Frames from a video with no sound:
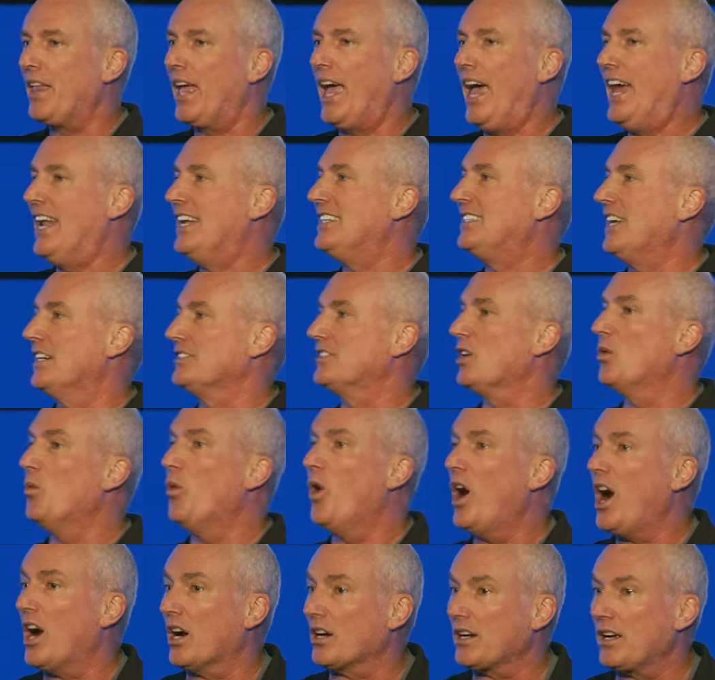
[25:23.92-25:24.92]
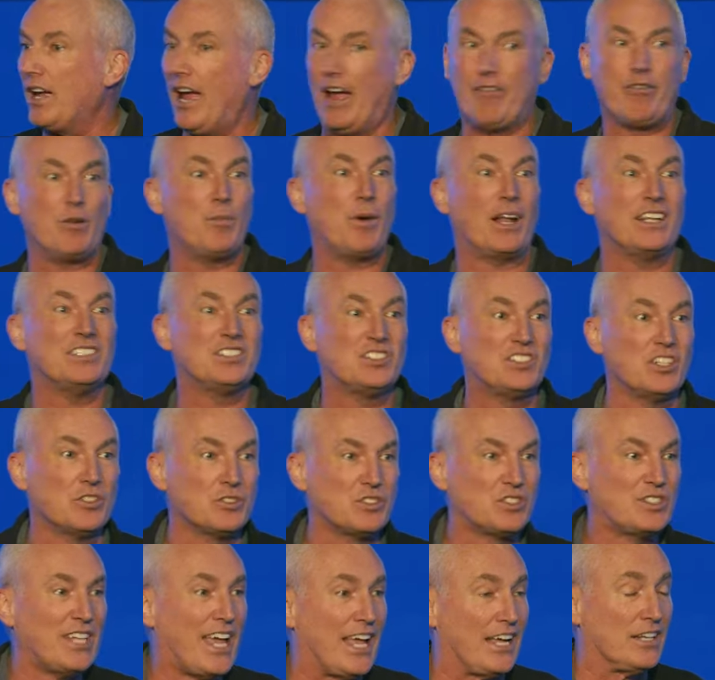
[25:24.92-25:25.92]
and it doesn't work. Everybody's still
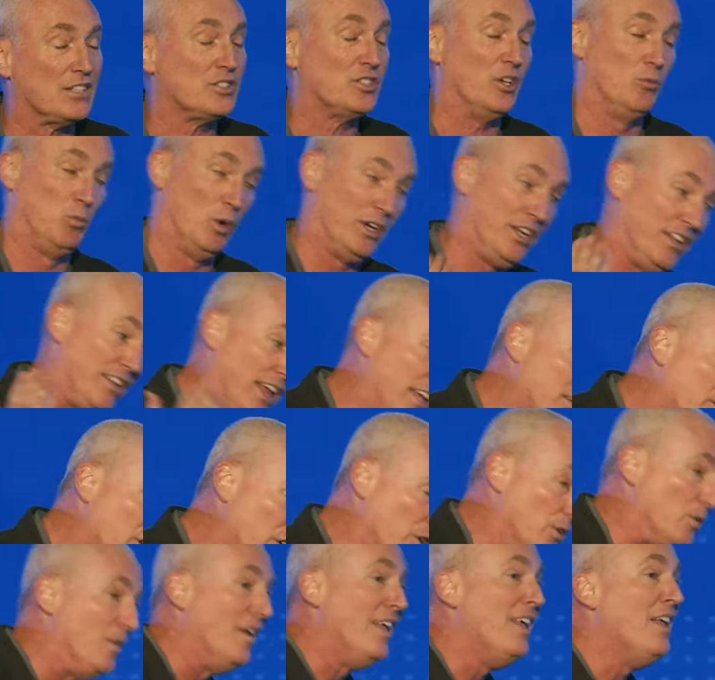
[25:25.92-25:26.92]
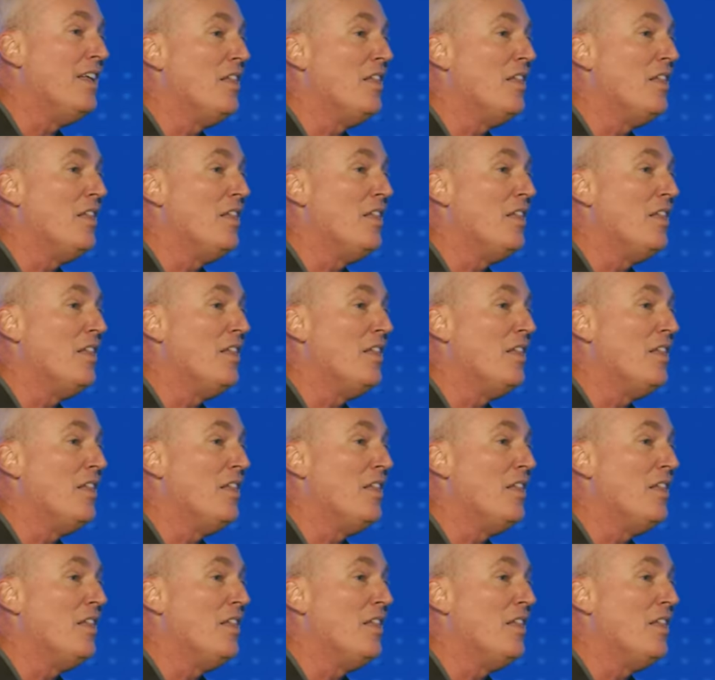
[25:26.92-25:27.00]
sick. So what did they do?